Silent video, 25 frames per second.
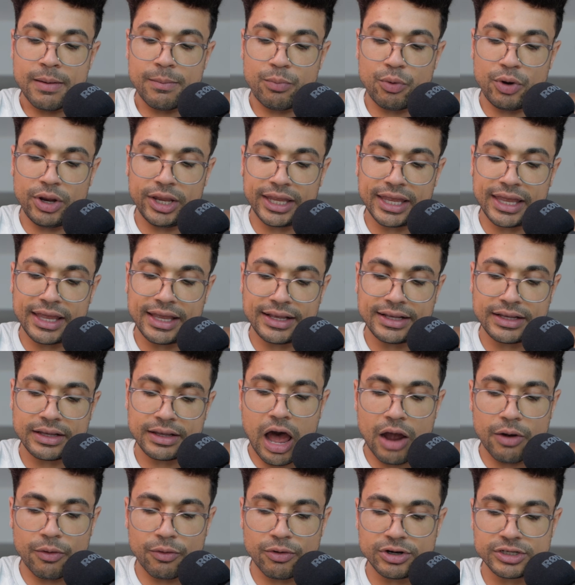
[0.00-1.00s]
Bringing
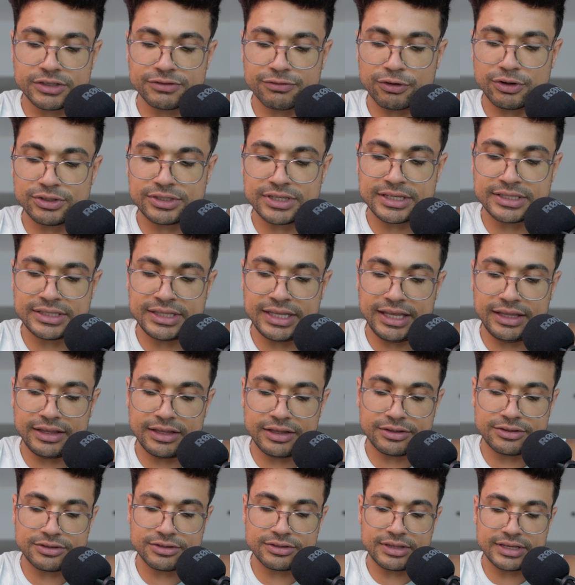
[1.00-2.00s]
hours versus
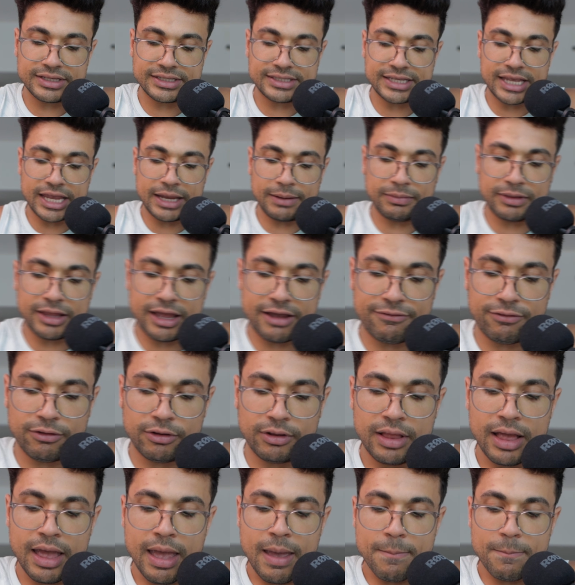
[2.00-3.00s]
needed to the same
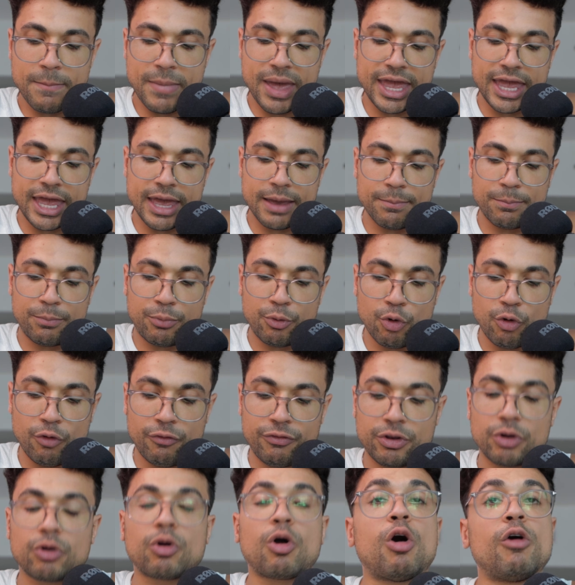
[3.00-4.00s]
level may
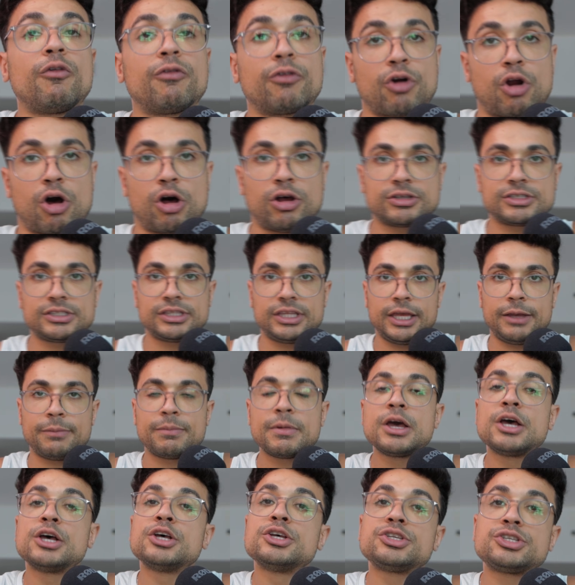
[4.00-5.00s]
improve your overall
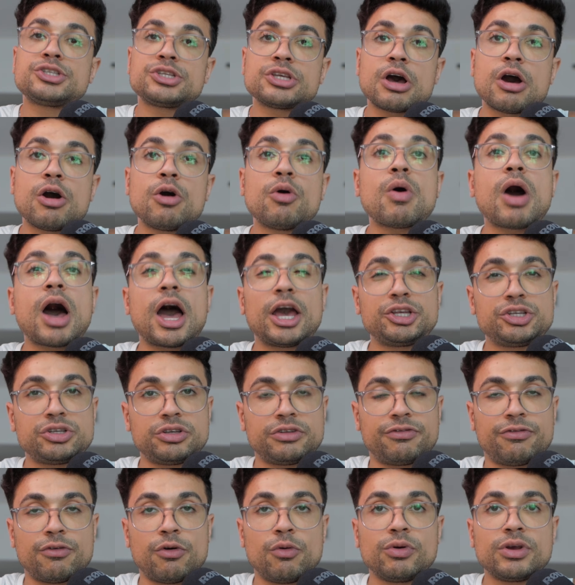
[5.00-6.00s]
sleep. So I
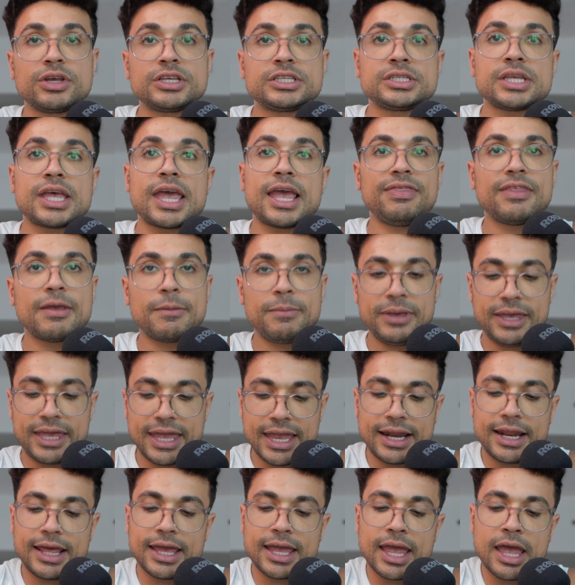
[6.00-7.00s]
should focus in the
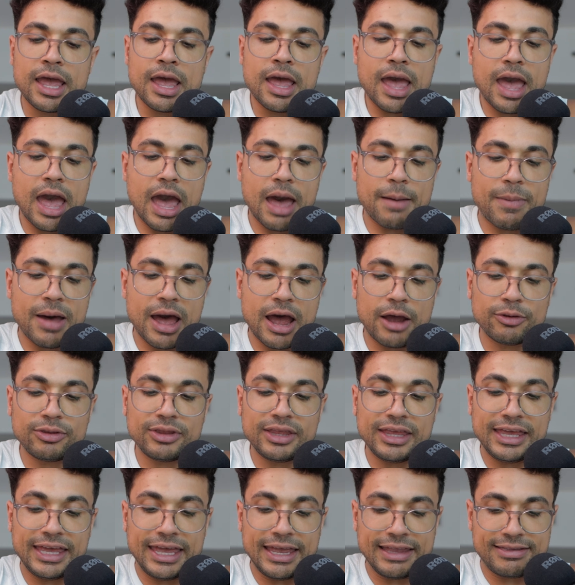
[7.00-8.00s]
beginning
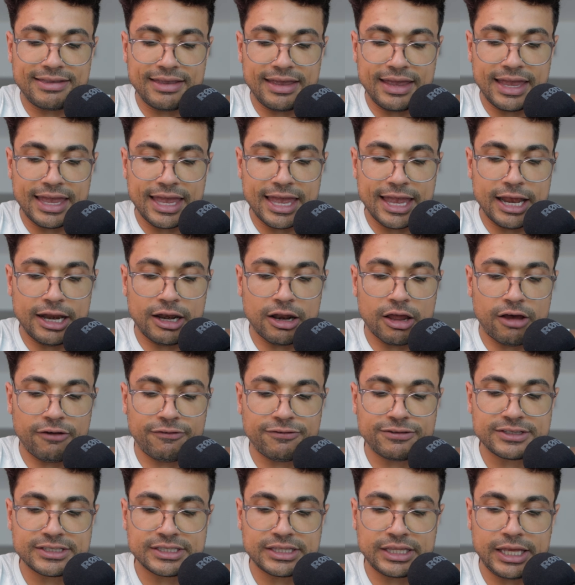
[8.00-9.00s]
about getting
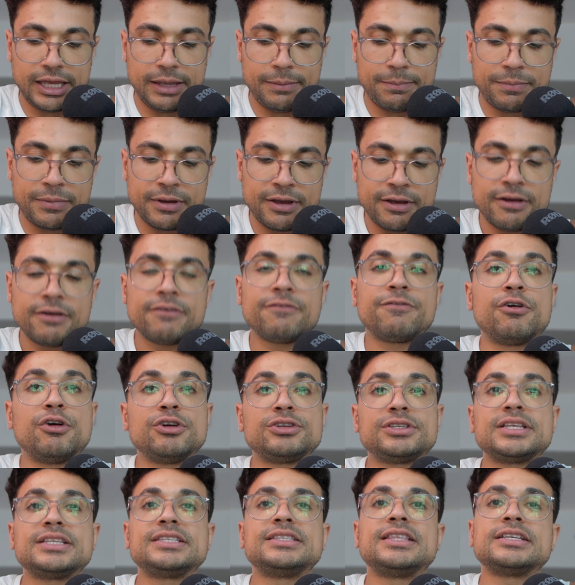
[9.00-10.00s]
enough sleep
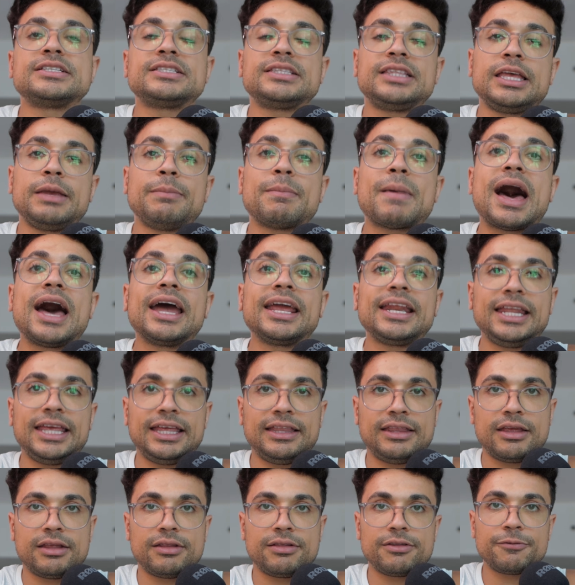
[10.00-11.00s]
versus the sleep I
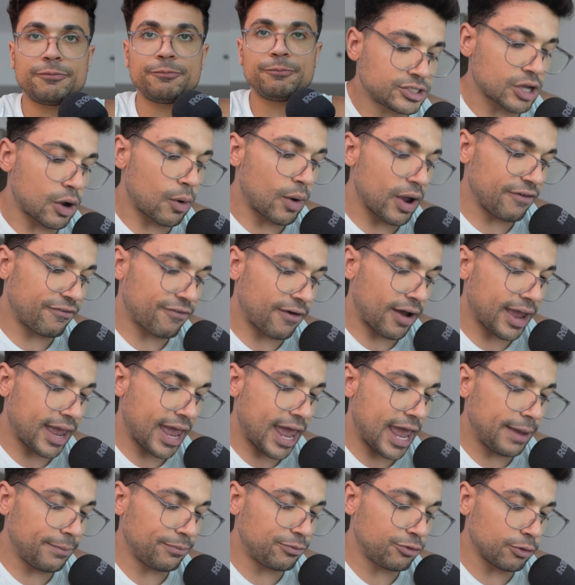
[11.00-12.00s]
needed. So if I
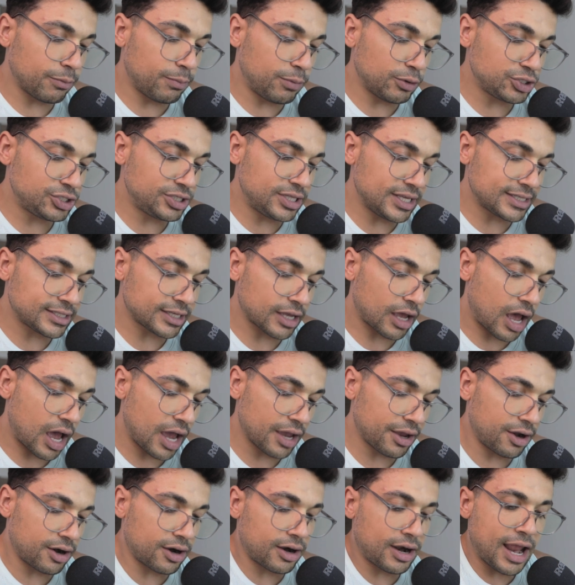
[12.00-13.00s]
aim to push this
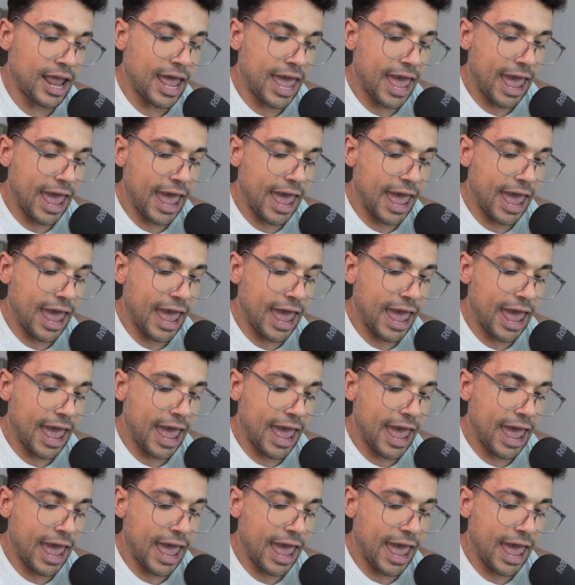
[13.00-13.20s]
higher,